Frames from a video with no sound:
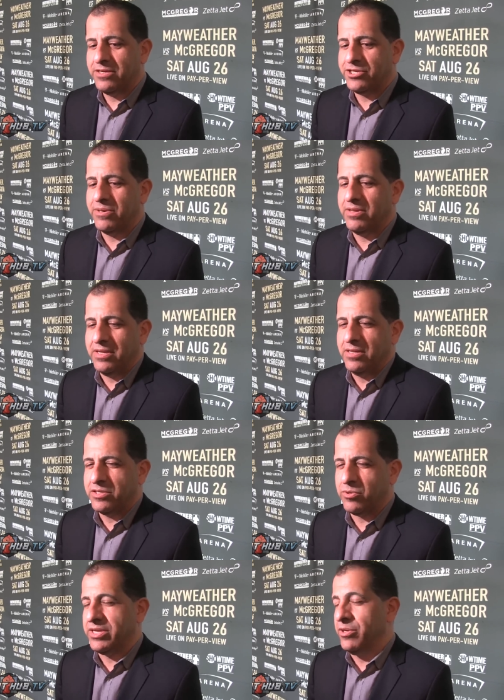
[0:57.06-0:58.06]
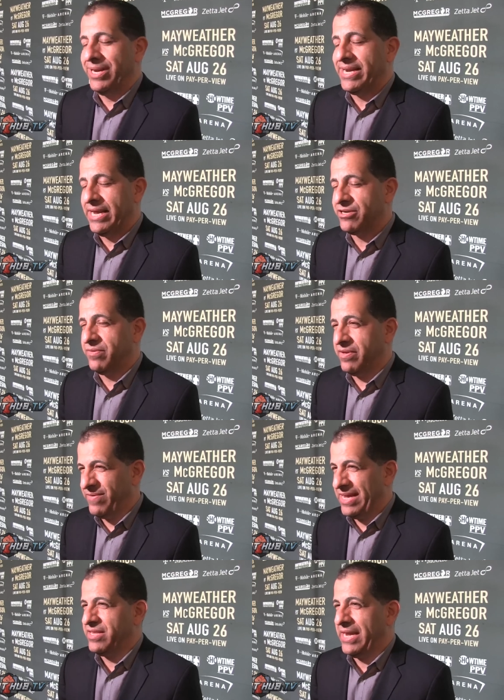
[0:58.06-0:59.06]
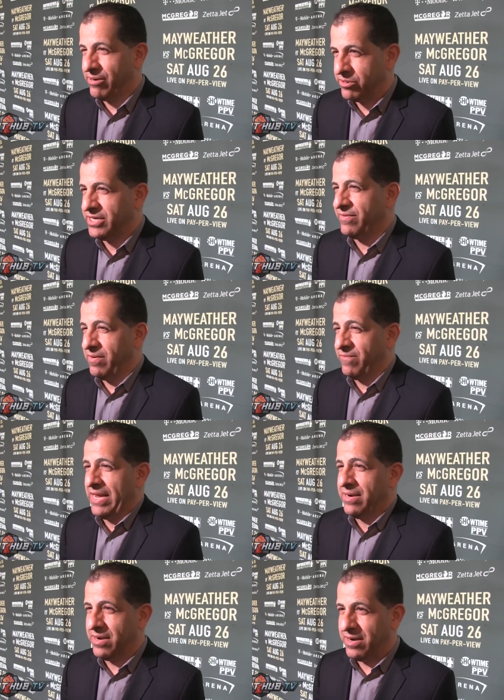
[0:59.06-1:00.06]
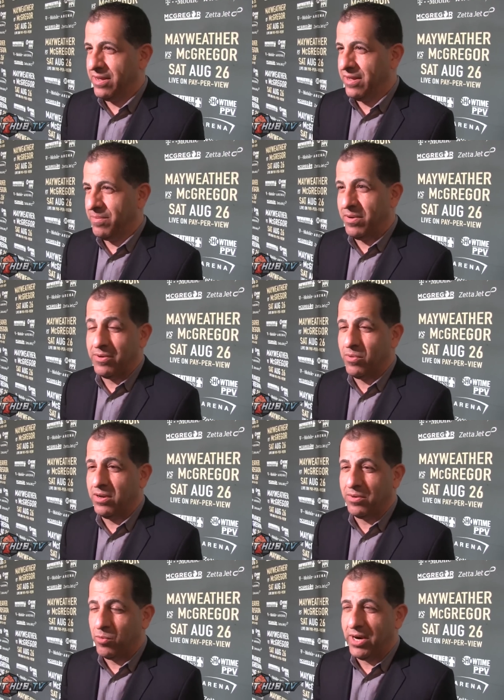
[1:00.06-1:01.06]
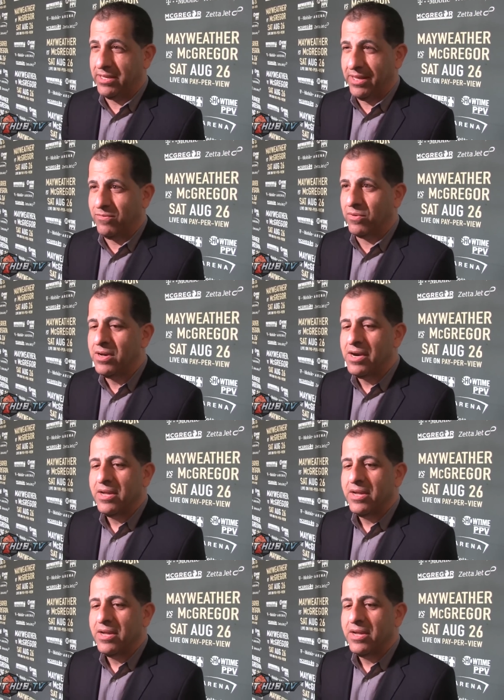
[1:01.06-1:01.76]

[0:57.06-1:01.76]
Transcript: the sort of unique nature of the event, the energy of the event, on a wide level.